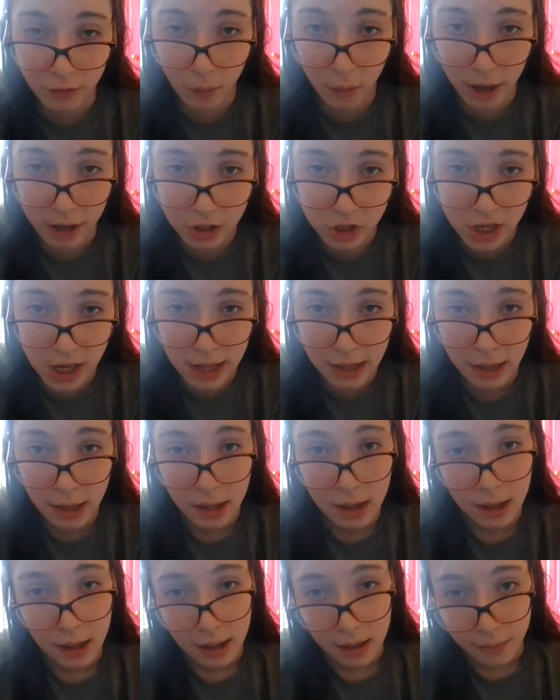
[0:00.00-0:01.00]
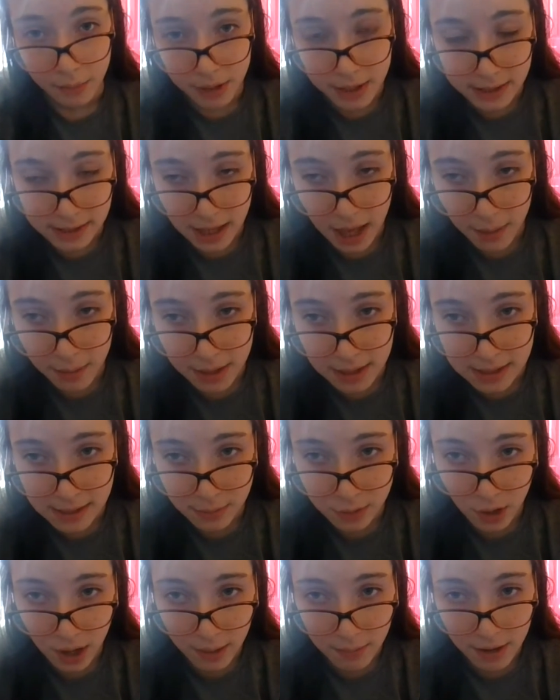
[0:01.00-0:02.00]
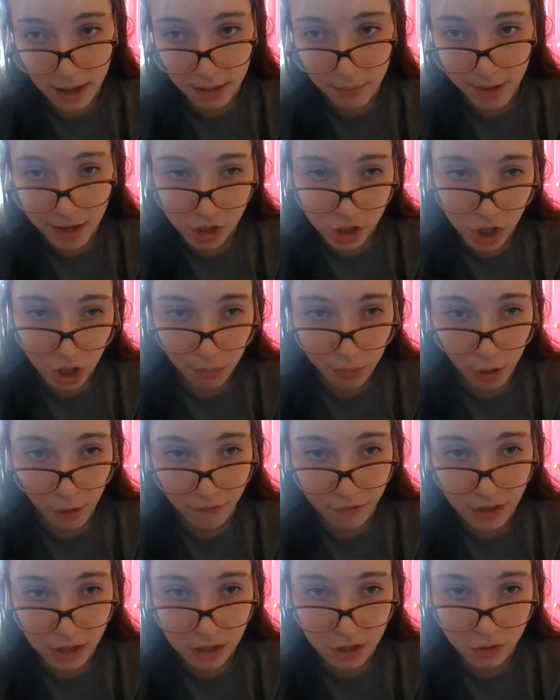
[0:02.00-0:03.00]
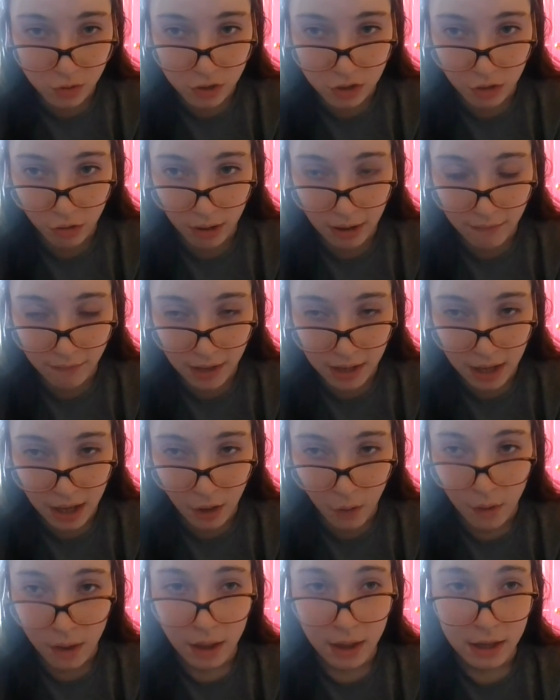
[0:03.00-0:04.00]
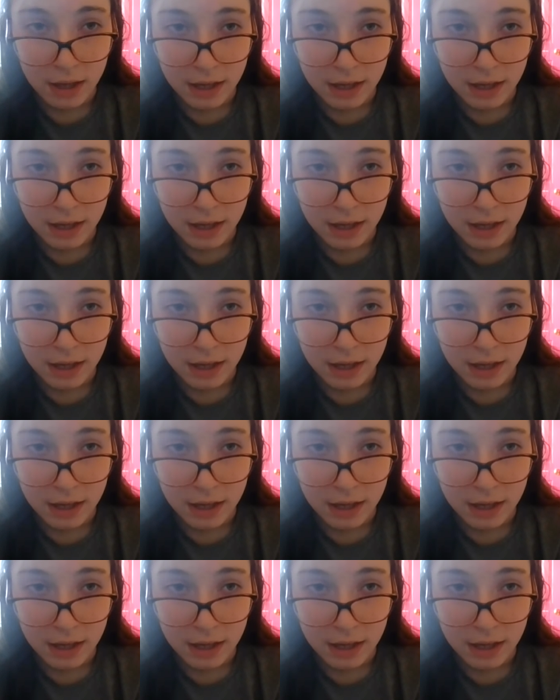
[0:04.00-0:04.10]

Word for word: for watching. Please comment and subscribe down to my channel below if you think this was a great video.